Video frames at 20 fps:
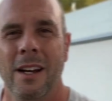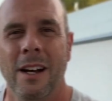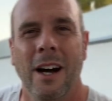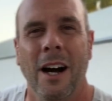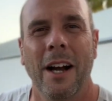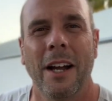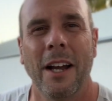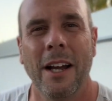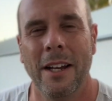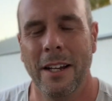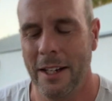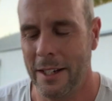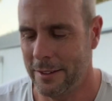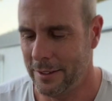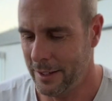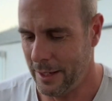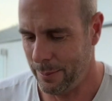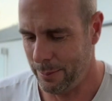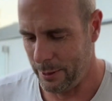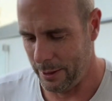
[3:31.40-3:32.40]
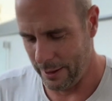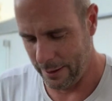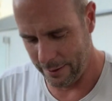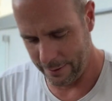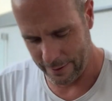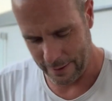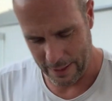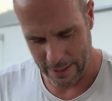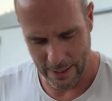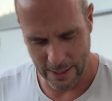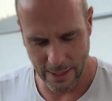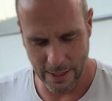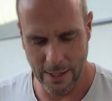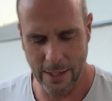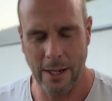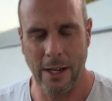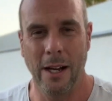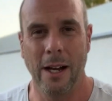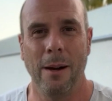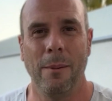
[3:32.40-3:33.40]
Okay, next up is a
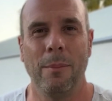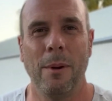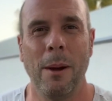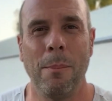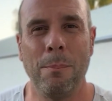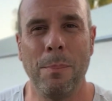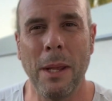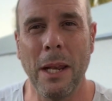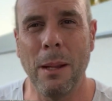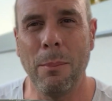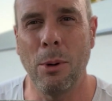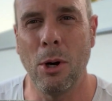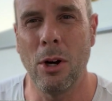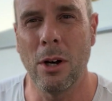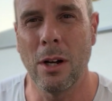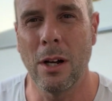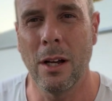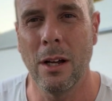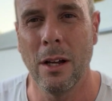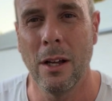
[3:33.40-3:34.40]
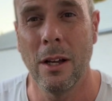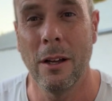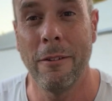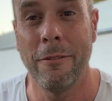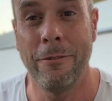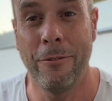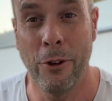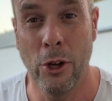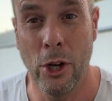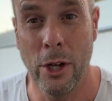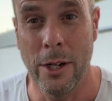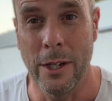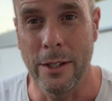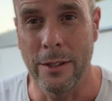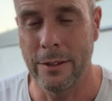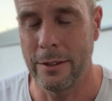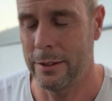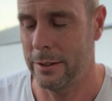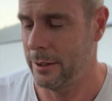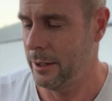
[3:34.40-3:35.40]
Billabong
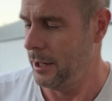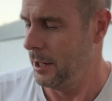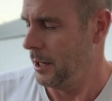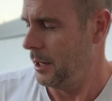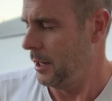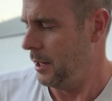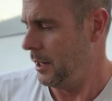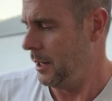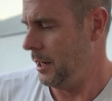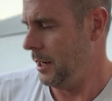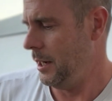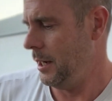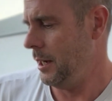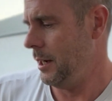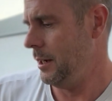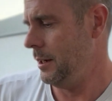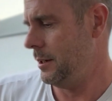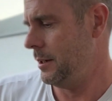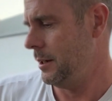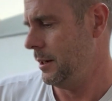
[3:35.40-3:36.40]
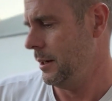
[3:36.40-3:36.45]
Furnace, and